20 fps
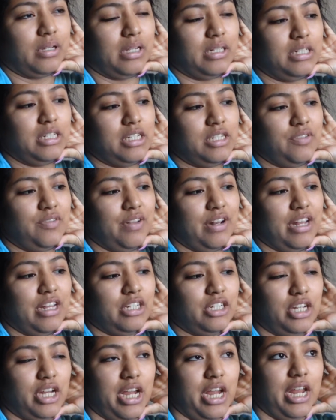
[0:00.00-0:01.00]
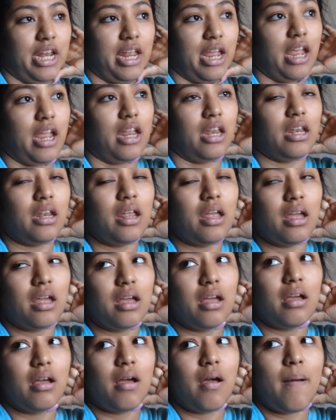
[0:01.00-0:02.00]
I just finished eating,
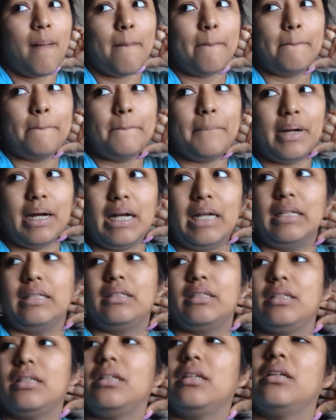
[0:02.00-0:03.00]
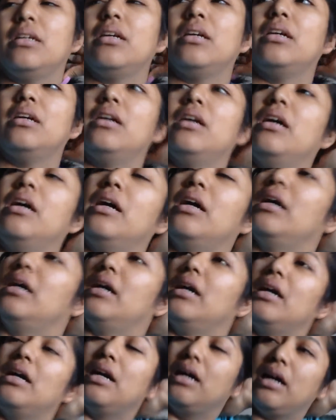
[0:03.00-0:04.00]
but
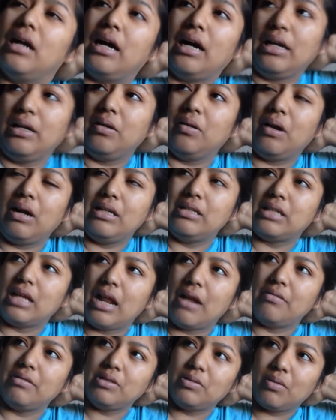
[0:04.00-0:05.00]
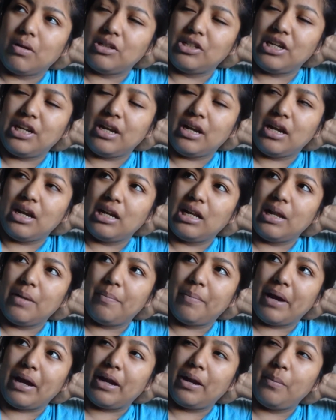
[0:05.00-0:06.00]
I know I said I was watching Ugly
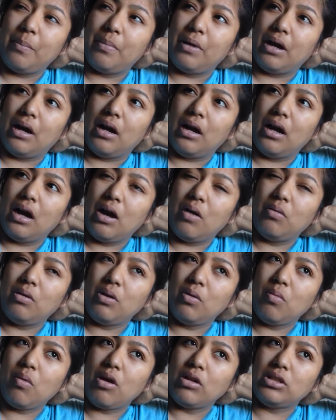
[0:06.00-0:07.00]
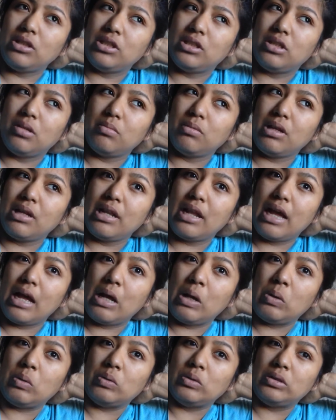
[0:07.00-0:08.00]
Betty, but I want to watch something
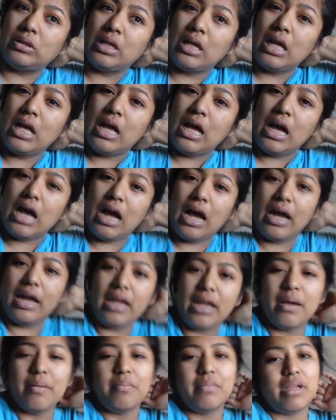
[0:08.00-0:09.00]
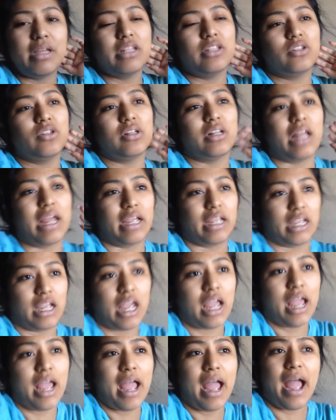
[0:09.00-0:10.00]
else. I am into like
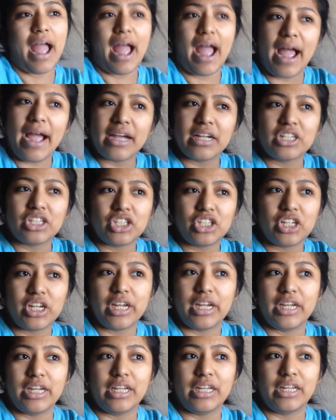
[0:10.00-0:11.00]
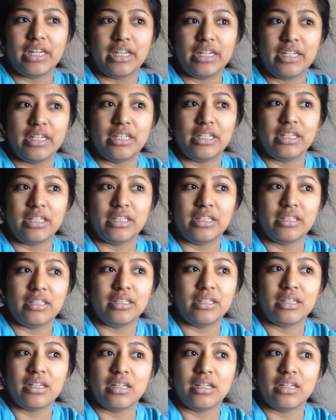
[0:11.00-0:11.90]
action.